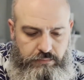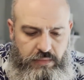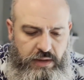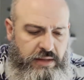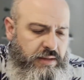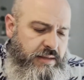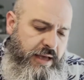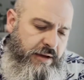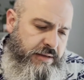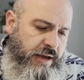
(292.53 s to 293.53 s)
This is
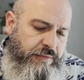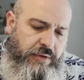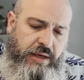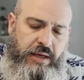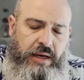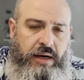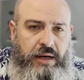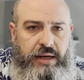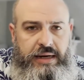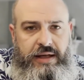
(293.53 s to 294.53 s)
definitely
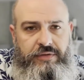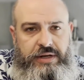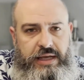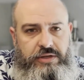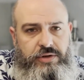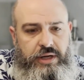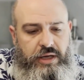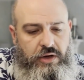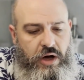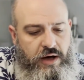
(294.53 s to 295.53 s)
an everyday
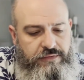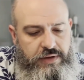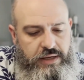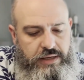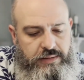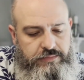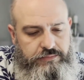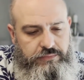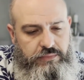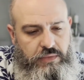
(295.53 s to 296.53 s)
drinking coffee.
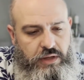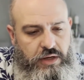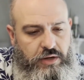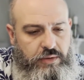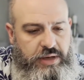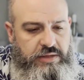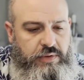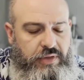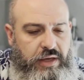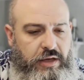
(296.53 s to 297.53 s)
You know, makes
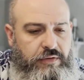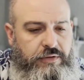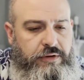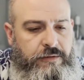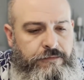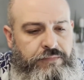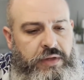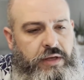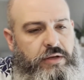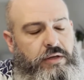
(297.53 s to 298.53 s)
me think of
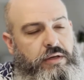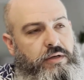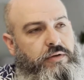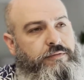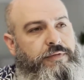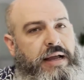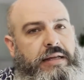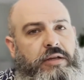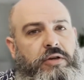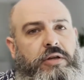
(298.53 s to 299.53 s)

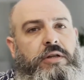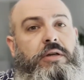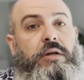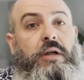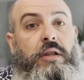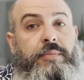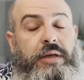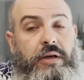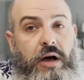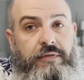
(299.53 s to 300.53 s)
finding good
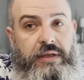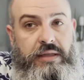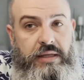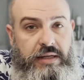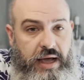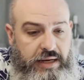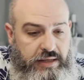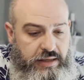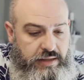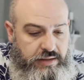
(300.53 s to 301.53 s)
Colombian coffee in the
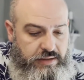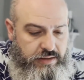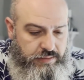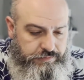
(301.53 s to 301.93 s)
90s,